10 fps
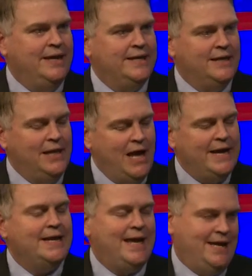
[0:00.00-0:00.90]
in a
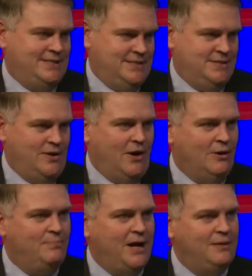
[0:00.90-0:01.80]
lot of cases,
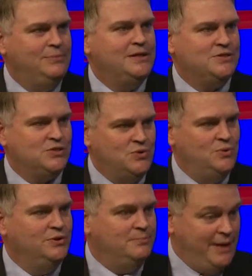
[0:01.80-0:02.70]
our public
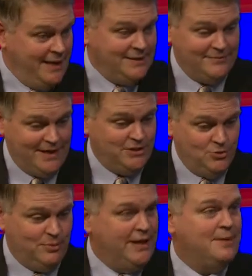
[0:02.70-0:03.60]
school debate, in fact, you
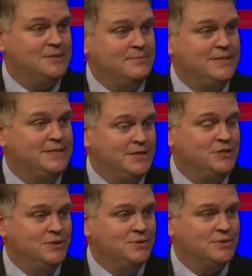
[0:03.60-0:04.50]
brought up some of these
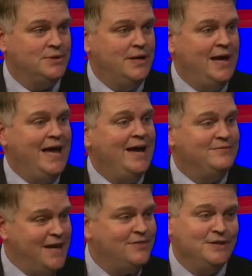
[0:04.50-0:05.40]
issues, have
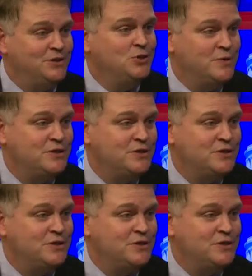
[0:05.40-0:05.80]
nothing to do with